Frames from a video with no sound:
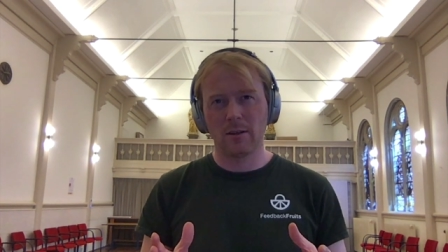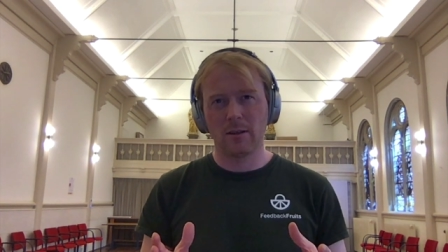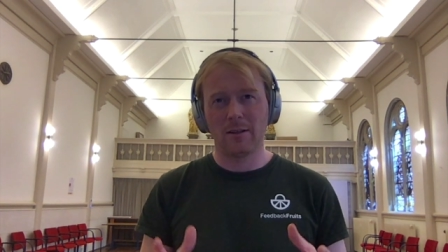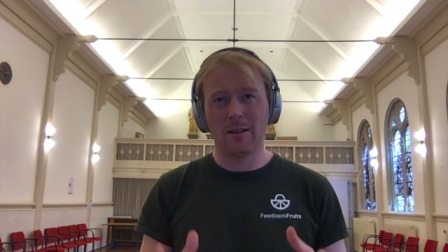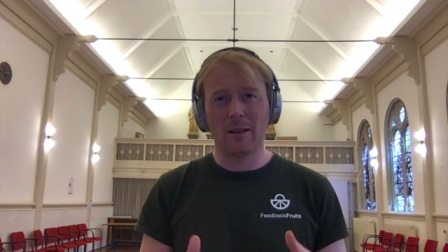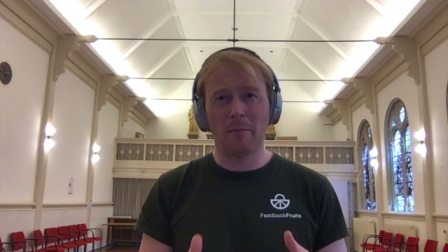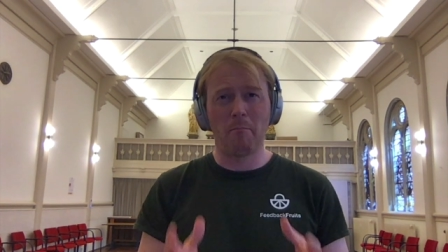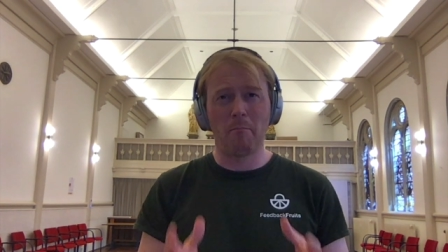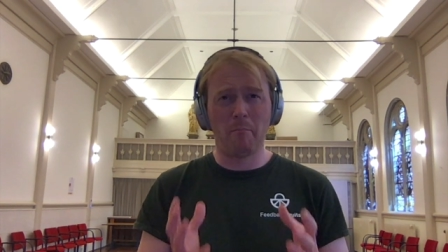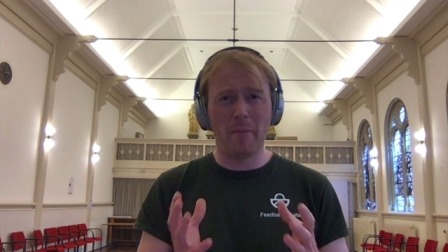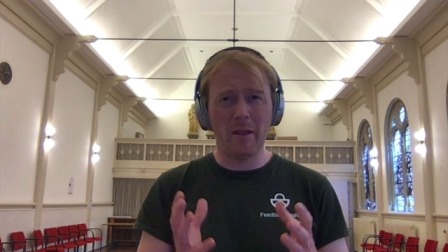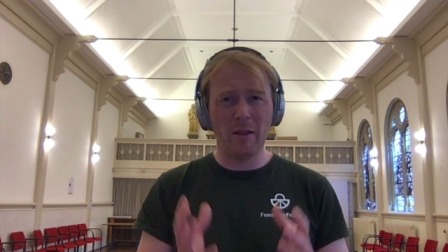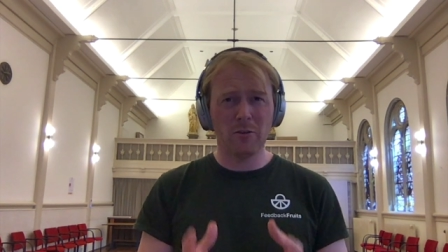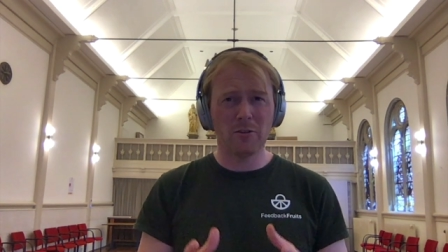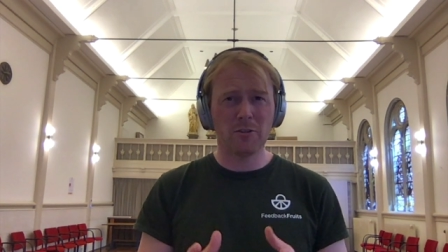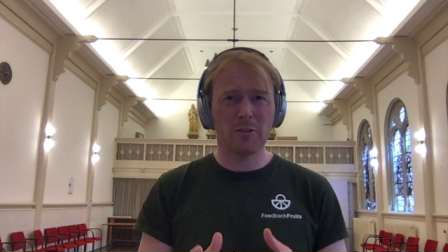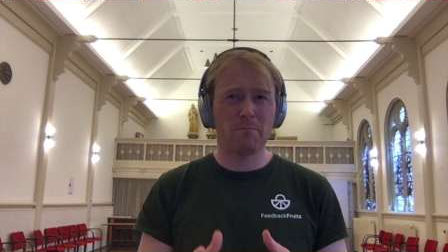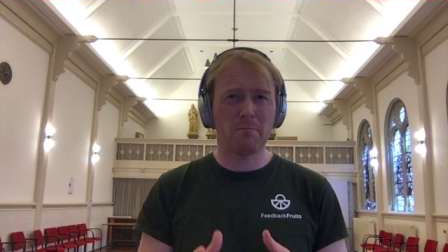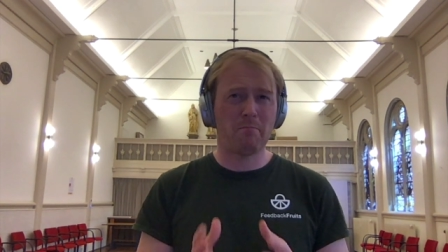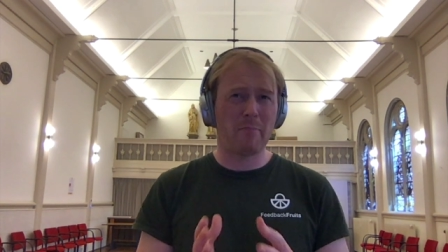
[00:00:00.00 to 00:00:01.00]
that
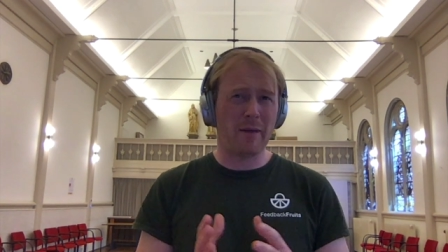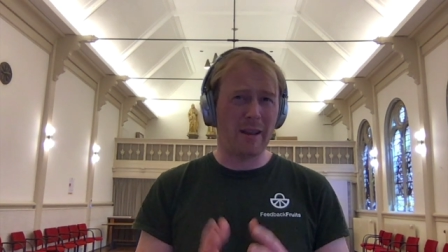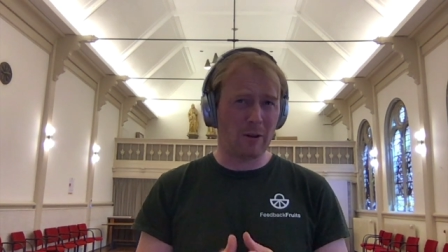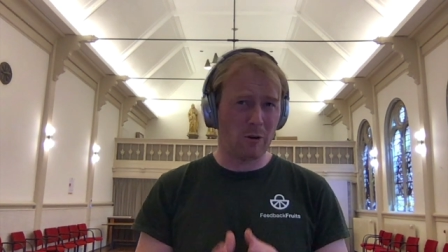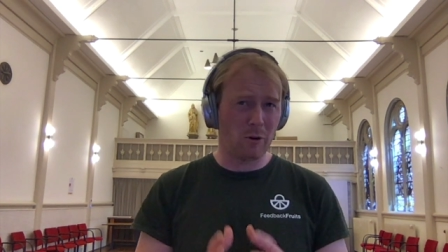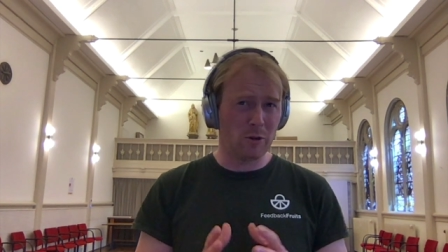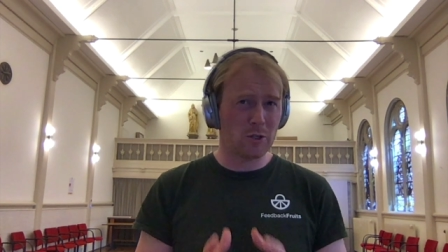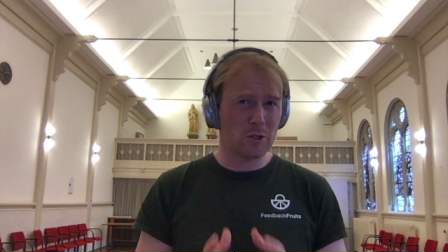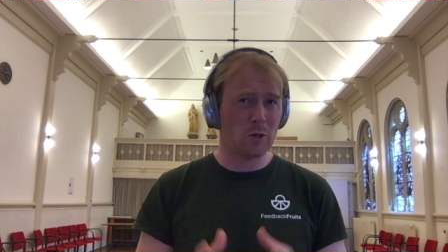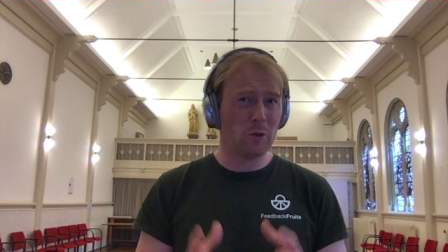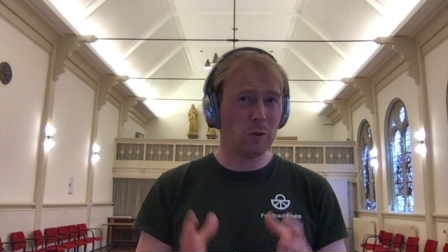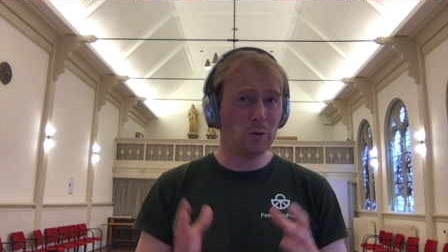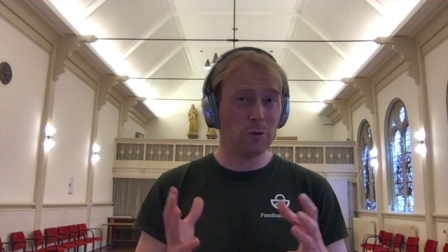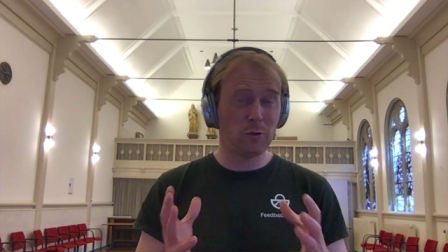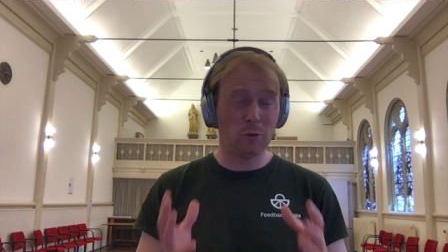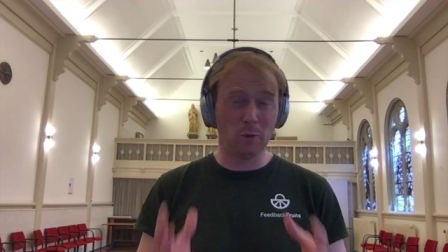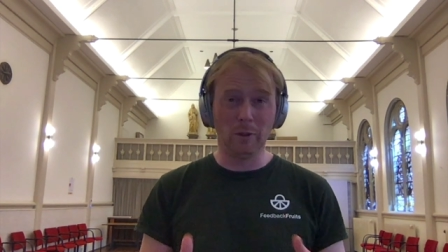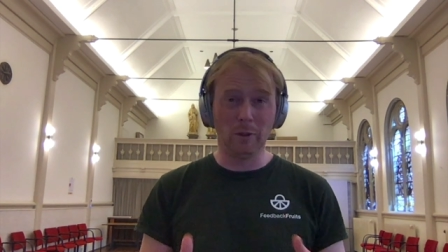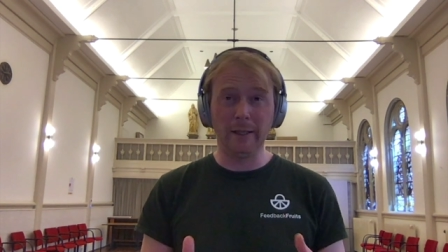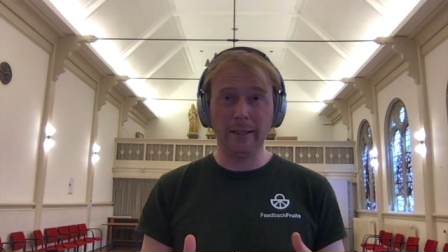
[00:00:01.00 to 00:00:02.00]
builds pedagogical
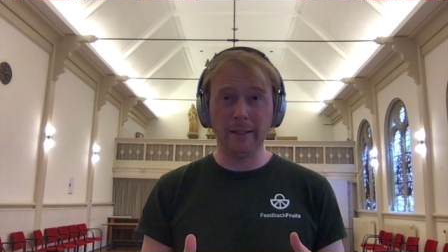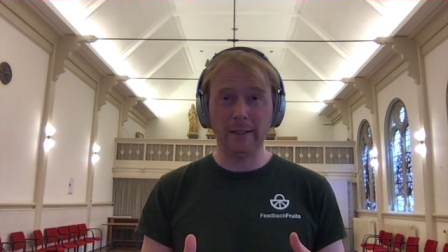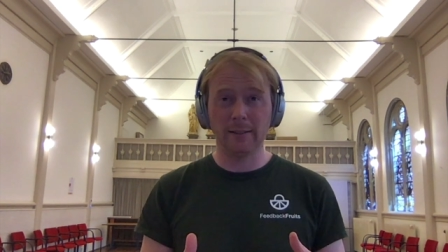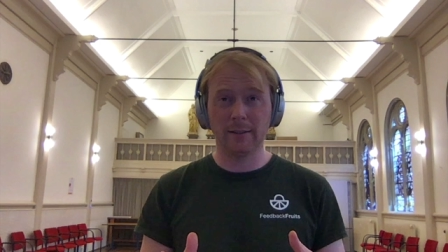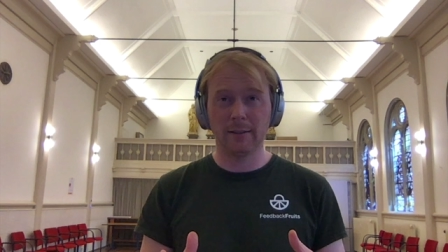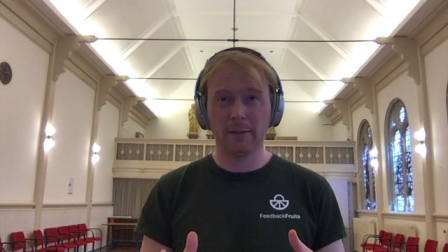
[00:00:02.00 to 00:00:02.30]
tooling